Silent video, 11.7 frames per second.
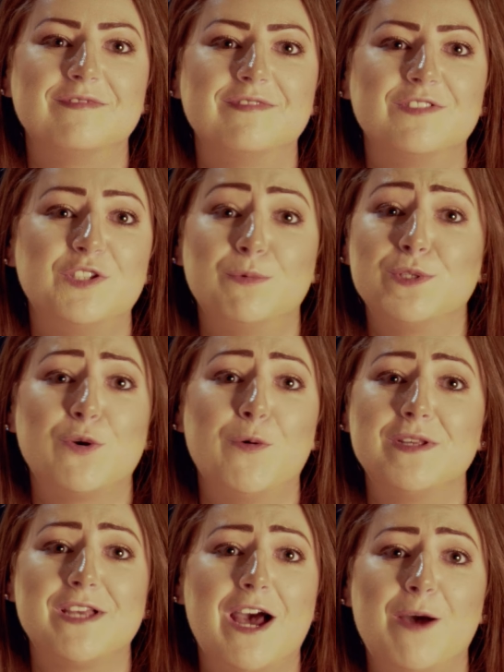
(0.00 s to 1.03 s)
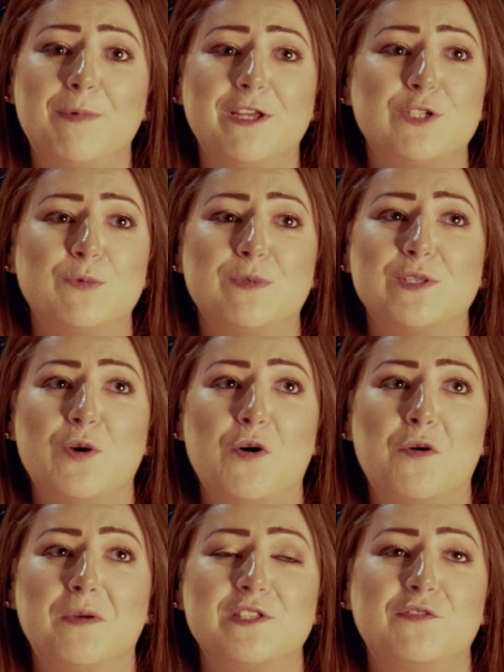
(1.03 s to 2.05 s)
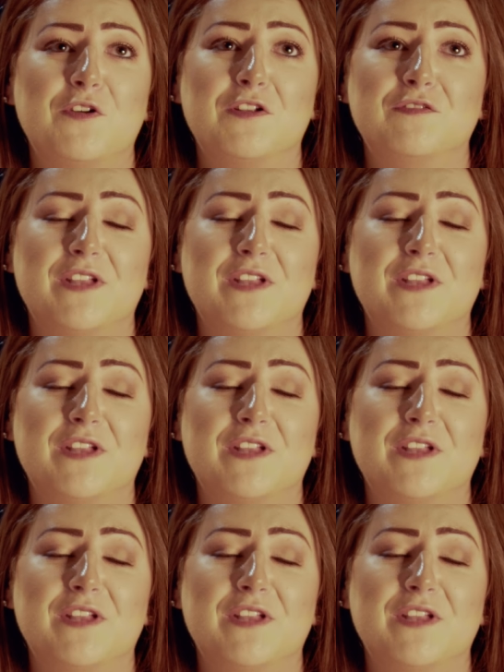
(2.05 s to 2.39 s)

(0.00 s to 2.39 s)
She was always happy, she was always full of